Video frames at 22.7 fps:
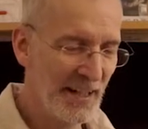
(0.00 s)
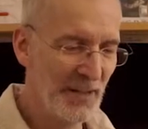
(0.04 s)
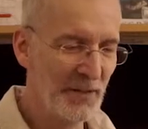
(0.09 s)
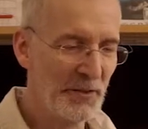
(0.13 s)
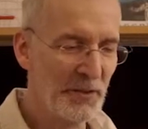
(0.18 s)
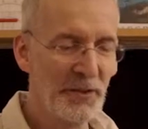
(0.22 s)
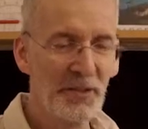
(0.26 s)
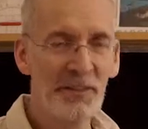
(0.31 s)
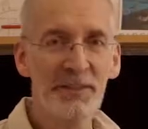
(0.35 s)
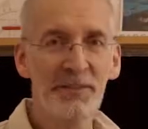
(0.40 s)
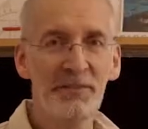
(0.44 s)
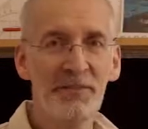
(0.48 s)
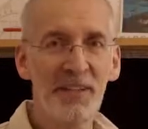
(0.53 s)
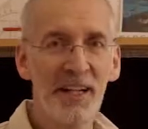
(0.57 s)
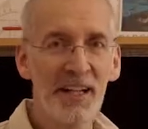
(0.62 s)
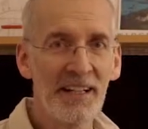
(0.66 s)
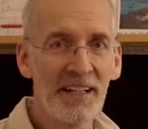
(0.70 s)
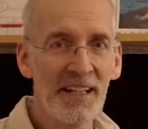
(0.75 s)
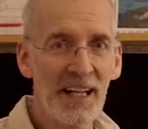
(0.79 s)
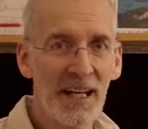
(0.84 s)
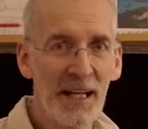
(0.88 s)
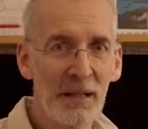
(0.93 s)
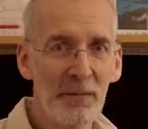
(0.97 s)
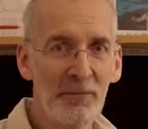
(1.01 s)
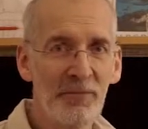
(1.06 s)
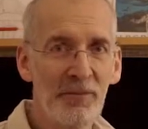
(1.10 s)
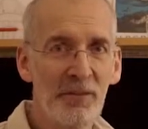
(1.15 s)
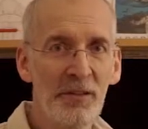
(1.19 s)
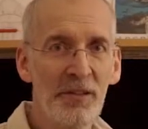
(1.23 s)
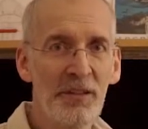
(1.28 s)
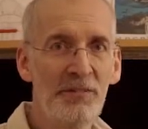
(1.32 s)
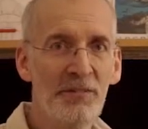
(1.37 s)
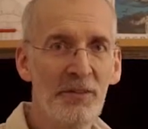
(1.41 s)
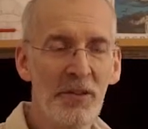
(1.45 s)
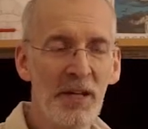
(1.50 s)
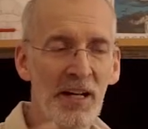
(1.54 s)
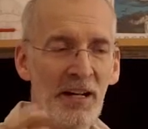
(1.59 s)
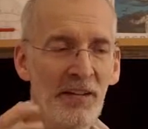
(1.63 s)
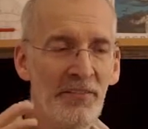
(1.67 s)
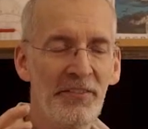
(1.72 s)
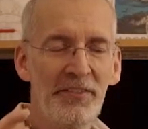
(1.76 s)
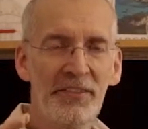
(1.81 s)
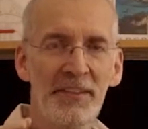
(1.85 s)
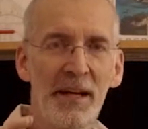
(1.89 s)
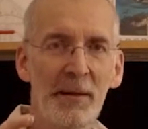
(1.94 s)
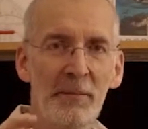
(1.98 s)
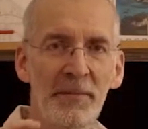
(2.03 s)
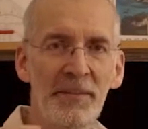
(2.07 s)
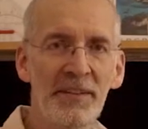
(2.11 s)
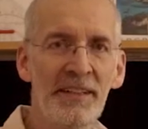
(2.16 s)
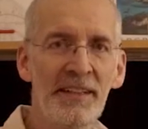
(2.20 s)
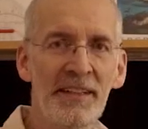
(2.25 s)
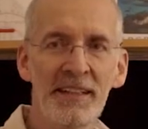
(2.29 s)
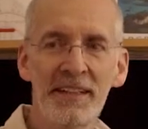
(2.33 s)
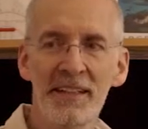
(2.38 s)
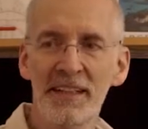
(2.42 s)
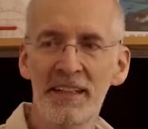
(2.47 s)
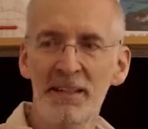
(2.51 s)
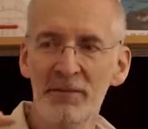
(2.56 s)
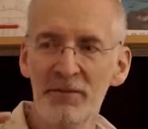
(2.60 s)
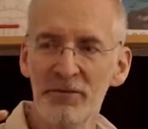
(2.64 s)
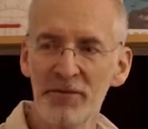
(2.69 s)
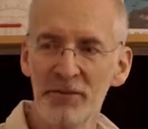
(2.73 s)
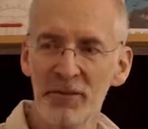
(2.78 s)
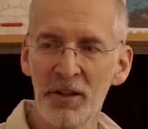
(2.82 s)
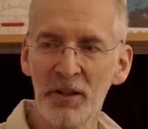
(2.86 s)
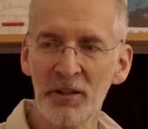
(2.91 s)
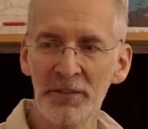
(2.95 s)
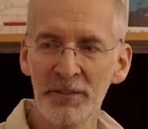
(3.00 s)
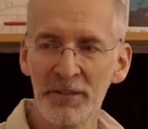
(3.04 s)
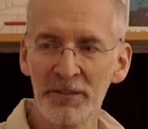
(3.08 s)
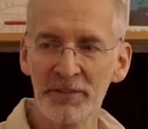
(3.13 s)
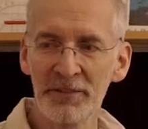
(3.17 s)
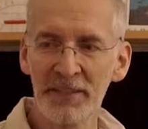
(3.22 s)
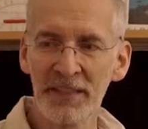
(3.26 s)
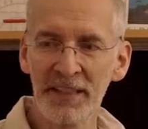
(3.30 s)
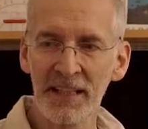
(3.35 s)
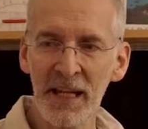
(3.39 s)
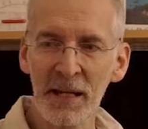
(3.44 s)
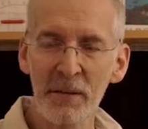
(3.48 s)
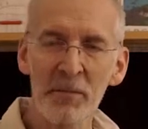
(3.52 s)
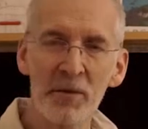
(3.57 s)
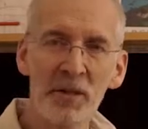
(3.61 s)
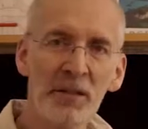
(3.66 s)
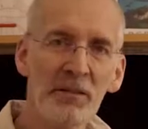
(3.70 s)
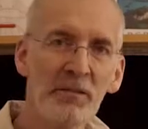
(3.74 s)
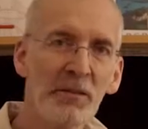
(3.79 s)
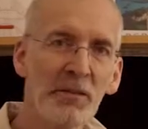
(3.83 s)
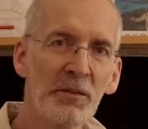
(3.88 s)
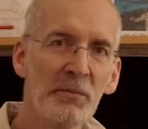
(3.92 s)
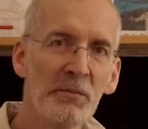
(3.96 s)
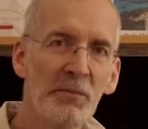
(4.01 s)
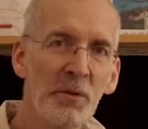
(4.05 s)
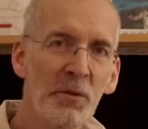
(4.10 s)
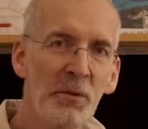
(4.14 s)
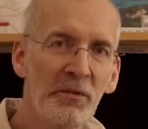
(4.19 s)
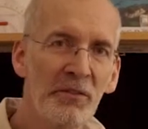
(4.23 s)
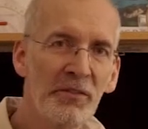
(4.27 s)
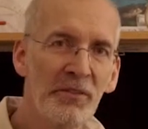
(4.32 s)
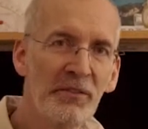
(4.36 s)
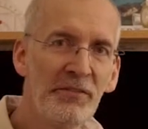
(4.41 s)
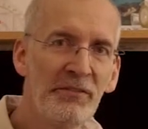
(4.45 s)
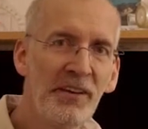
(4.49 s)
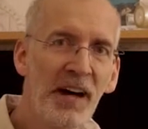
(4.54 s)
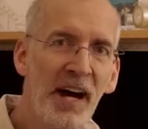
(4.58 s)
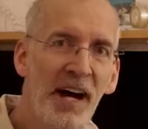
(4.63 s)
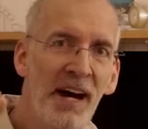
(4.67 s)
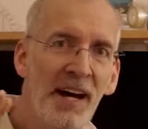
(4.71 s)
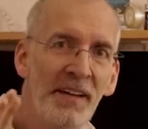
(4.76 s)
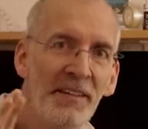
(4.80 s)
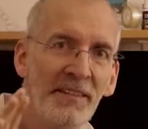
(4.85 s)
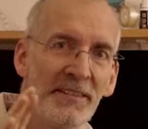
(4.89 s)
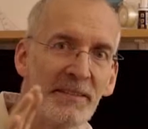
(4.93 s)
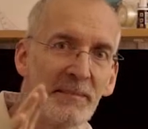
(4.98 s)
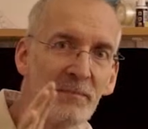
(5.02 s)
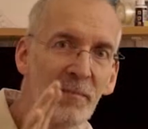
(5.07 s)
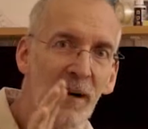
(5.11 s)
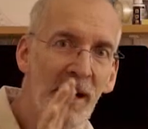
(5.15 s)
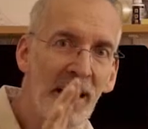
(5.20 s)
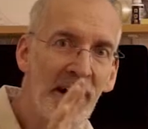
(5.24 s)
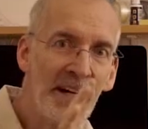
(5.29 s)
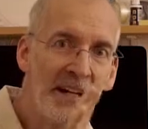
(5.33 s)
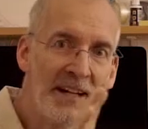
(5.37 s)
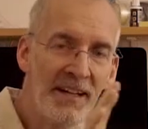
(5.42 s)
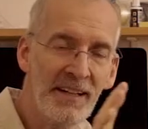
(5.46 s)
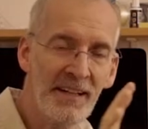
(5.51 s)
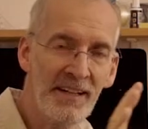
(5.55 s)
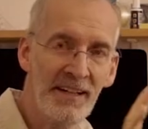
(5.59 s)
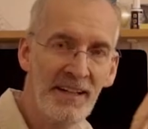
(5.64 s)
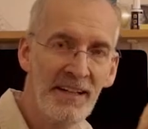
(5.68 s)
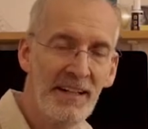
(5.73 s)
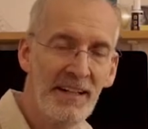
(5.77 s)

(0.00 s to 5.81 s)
So it's very helpful if you have something in front of the camera what moves fast by.